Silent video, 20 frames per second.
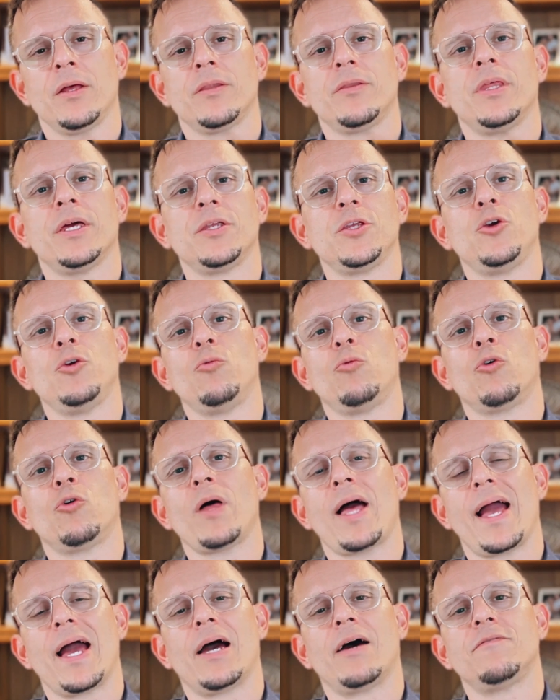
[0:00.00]
then you will
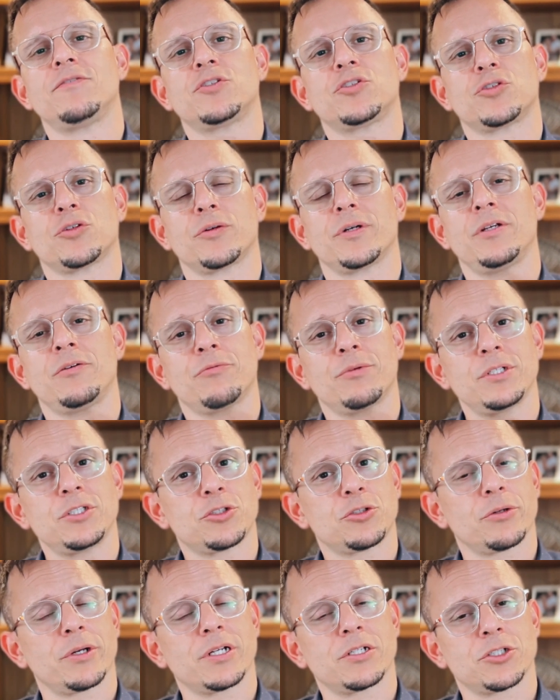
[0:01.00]
have certain
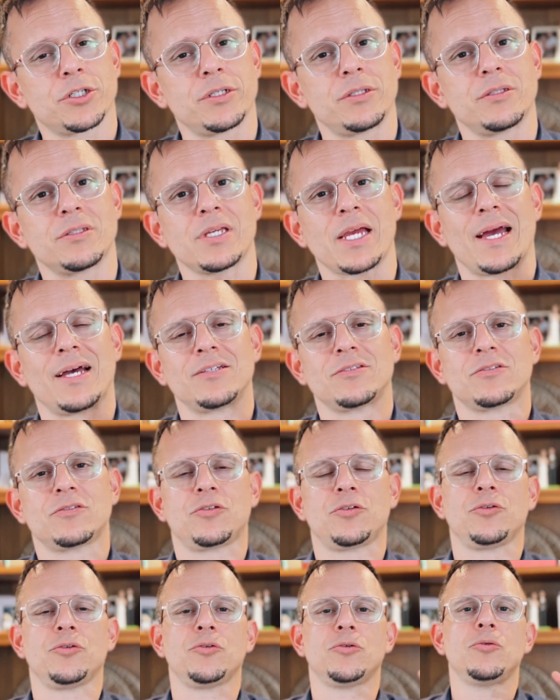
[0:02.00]
restrictions as
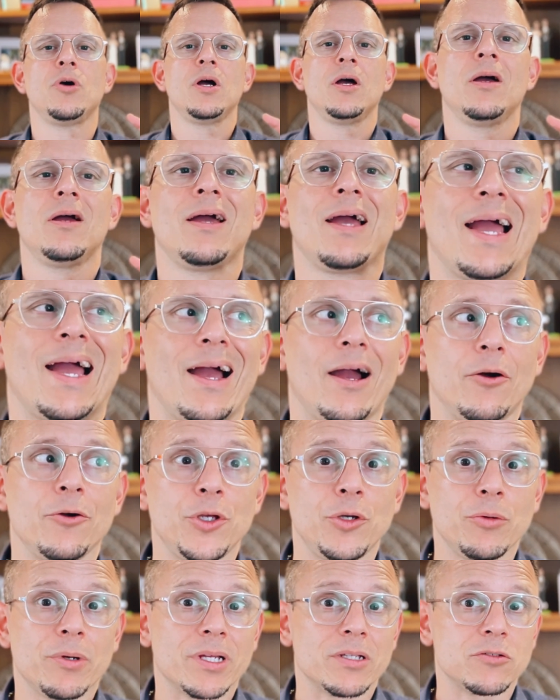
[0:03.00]
to how
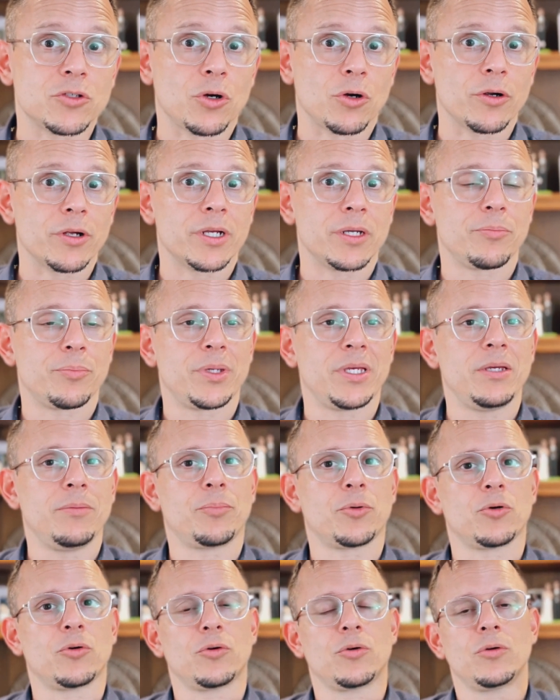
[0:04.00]
you can target
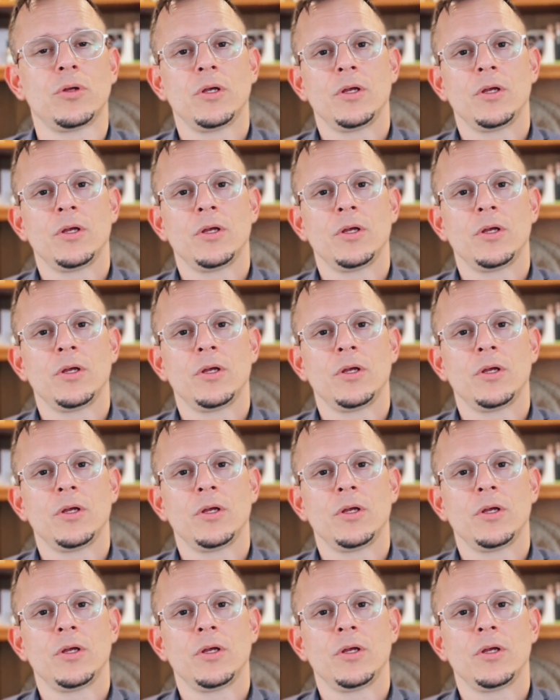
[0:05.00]
people,